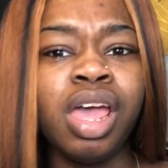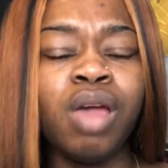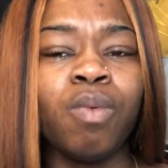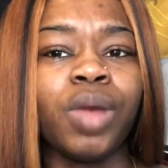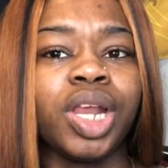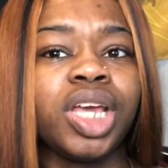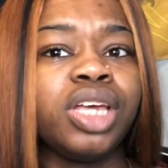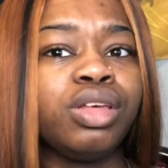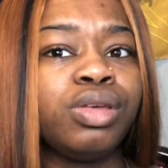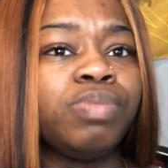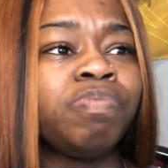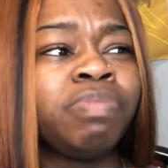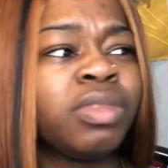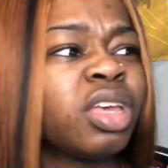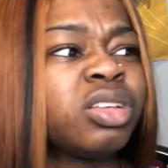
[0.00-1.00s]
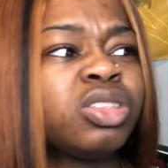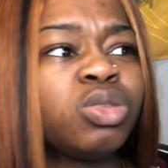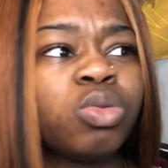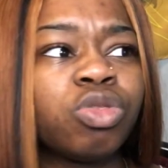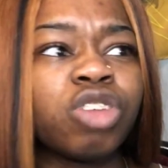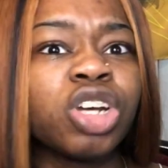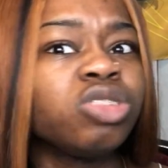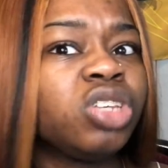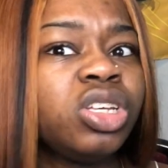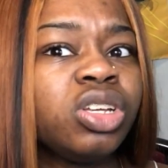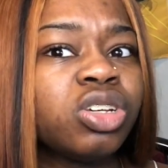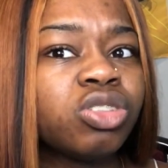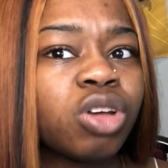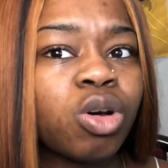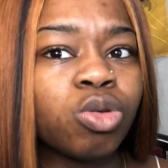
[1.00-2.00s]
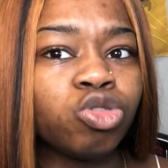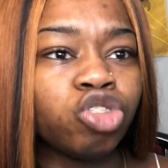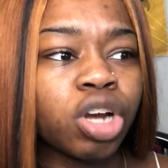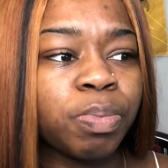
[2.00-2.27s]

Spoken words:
when he is 13 years old,